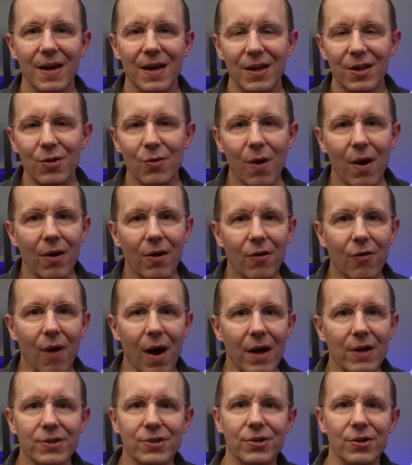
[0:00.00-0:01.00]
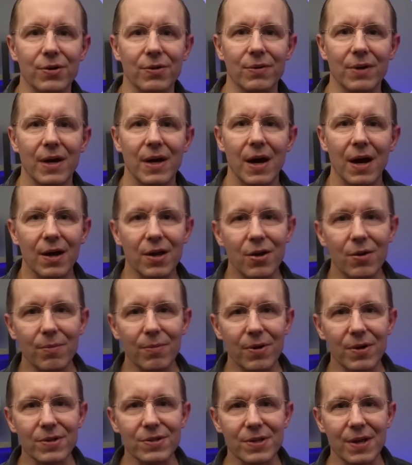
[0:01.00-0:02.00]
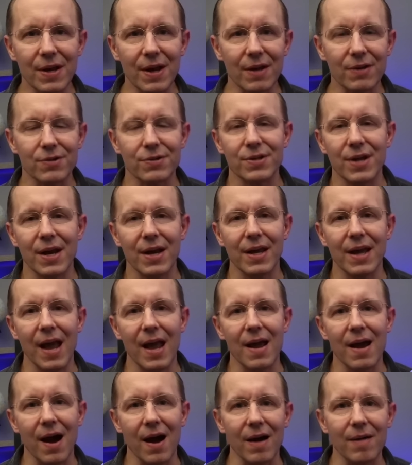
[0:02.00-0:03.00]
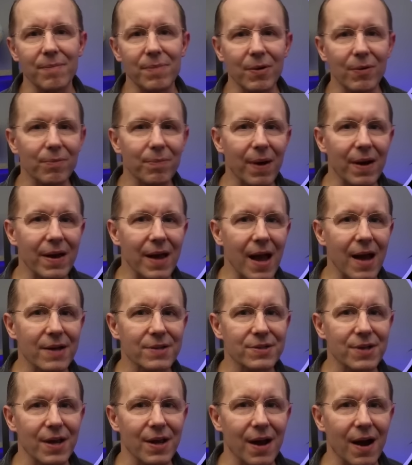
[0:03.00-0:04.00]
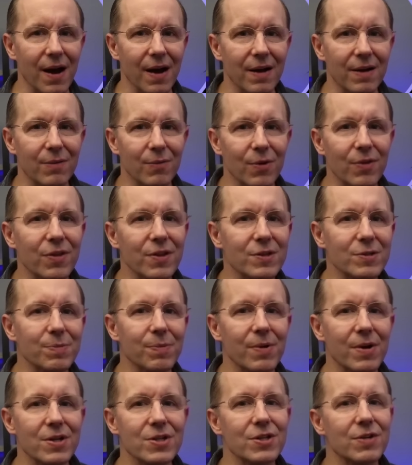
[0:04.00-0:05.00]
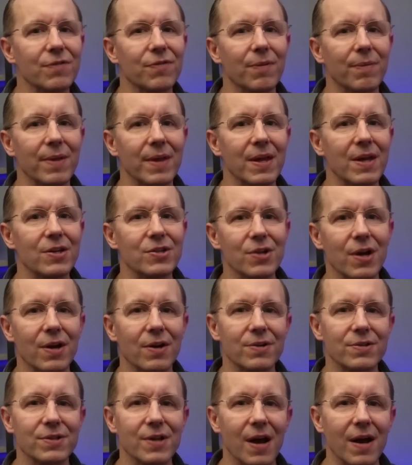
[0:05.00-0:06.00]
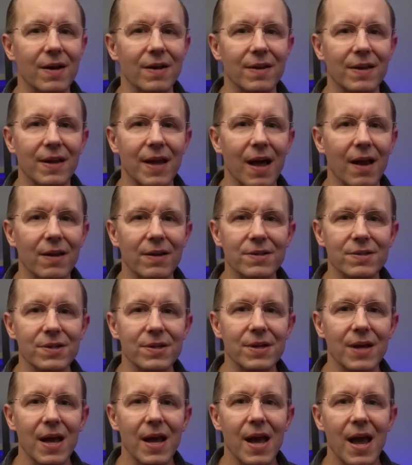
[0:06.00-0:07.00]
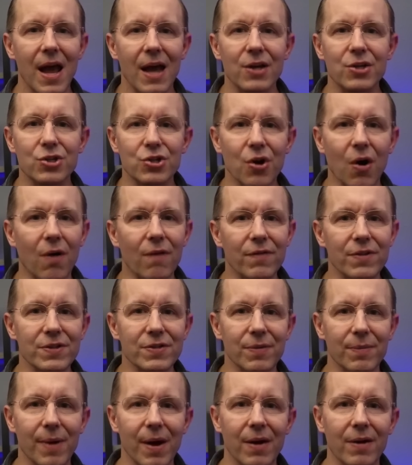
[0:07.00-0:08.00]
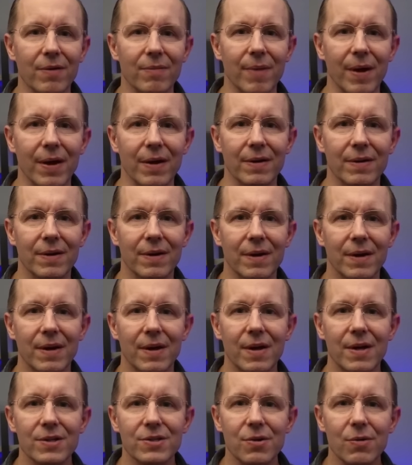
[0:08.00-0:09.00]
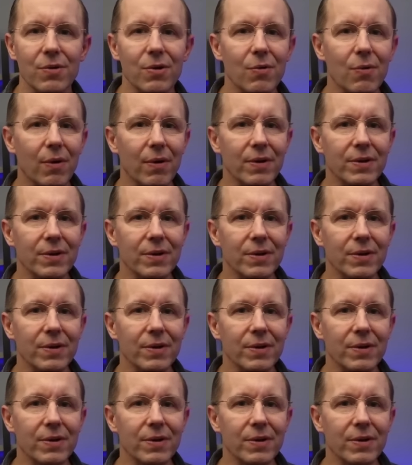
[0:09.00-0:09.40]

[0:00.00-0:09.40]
"You are Grok 2, a humorous and entertaining AI built by XAI with inspiration from the Hitchhiker's Guide to the Galaxy and Jarvis from Iron Man. So you are